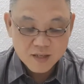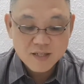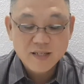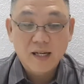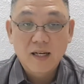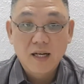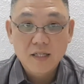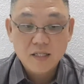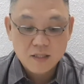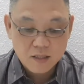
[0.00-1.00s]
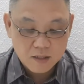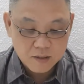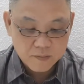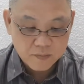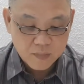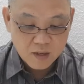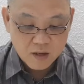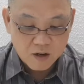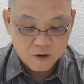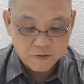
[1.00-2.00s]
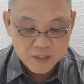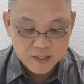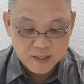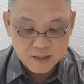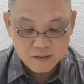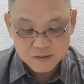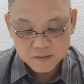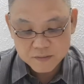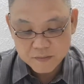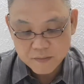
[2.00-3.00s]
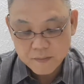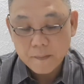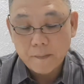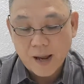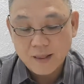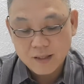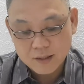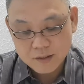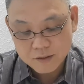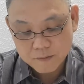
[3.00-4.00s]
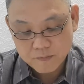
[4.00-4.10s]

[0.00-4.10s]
sickness, or physical, mental,